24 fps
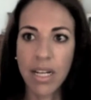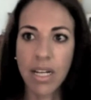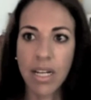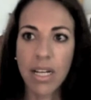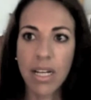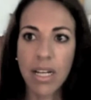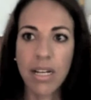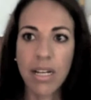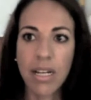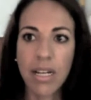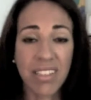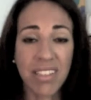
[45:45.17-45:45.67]

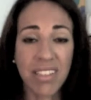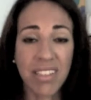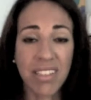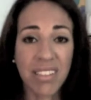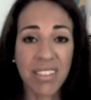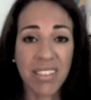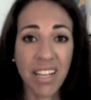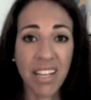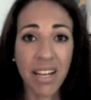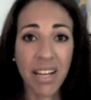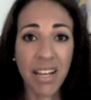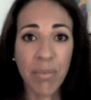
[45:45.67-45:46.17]
Not saying
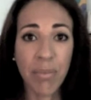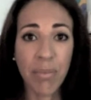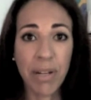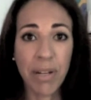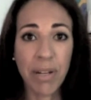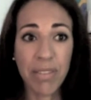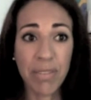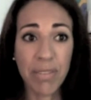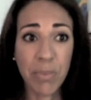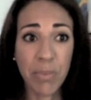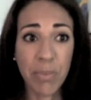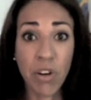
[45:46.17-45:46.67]
I was
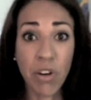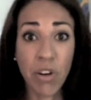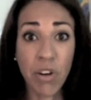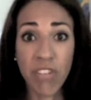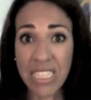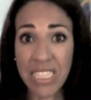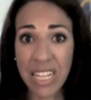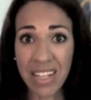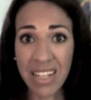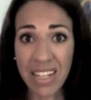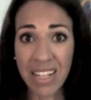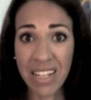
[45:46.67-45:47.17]
perfect
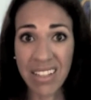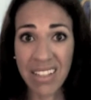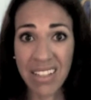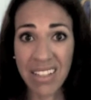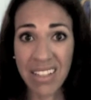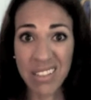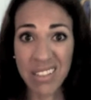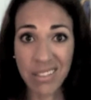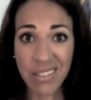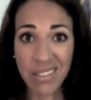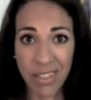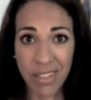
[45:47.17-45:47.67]
at it, or
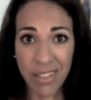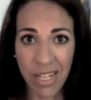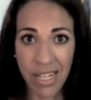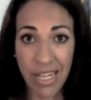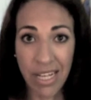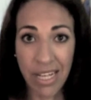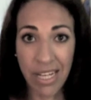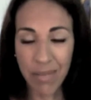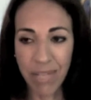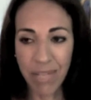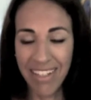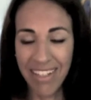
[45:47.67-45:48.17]
that I am.
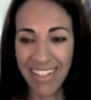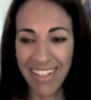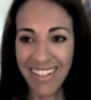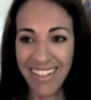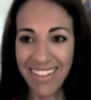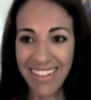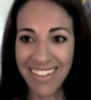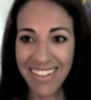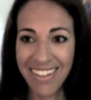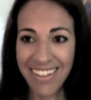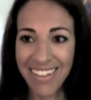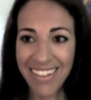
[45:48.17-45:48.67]

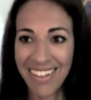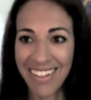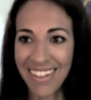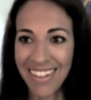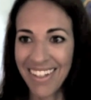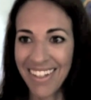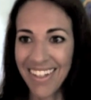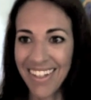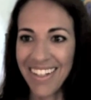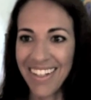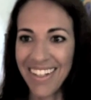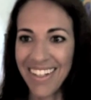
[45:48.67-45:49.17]

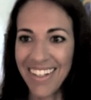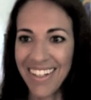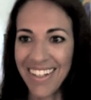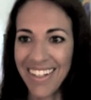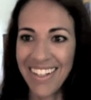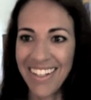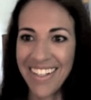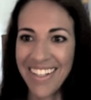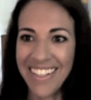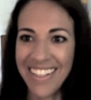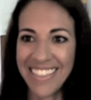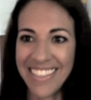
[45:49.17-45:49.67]

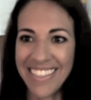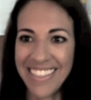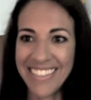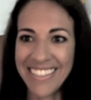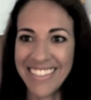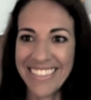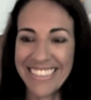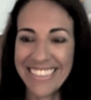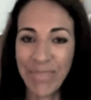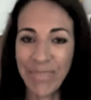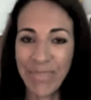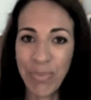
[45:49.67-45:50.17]
It's a
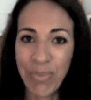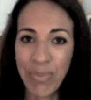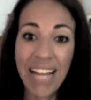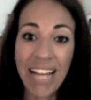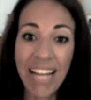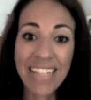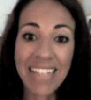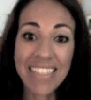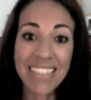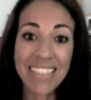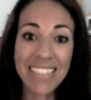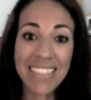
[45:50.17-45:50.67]

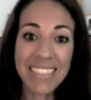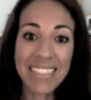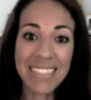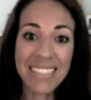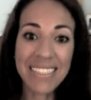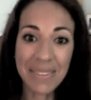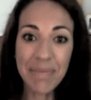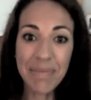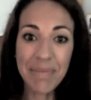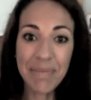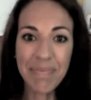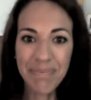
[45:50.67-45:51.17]
practice.
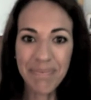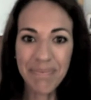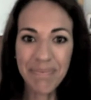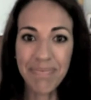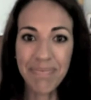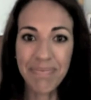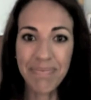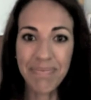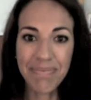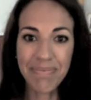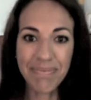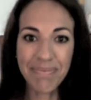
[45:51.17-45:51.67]

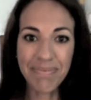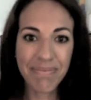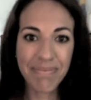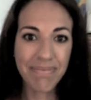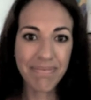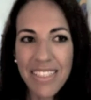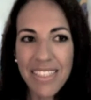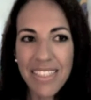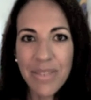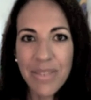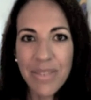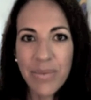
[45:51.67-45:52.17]

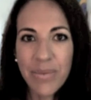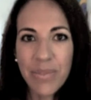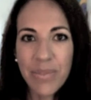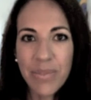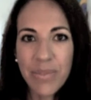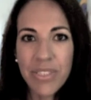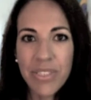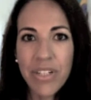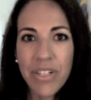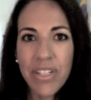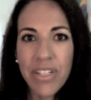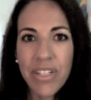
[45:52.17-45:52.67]
It
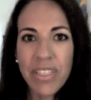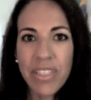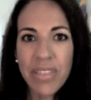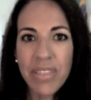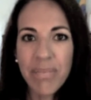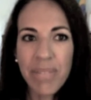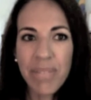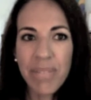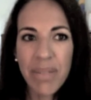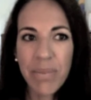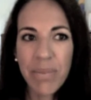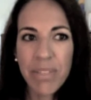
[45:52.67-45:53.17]
was all in
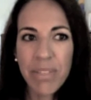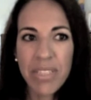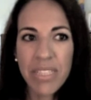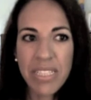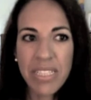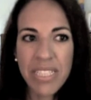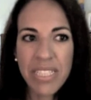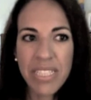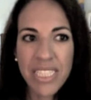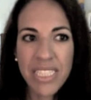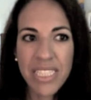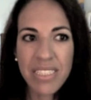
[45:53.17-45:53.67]
my
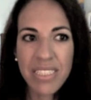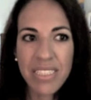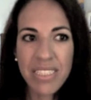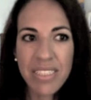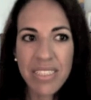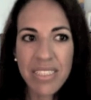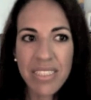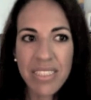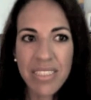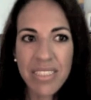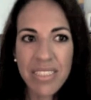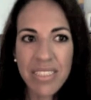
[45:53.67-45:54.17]
willingness to
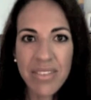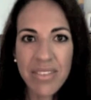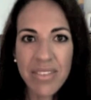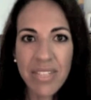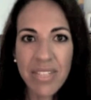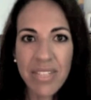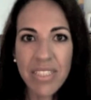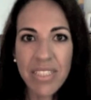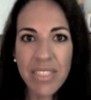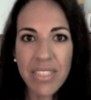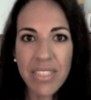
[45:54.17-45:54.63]
surrender.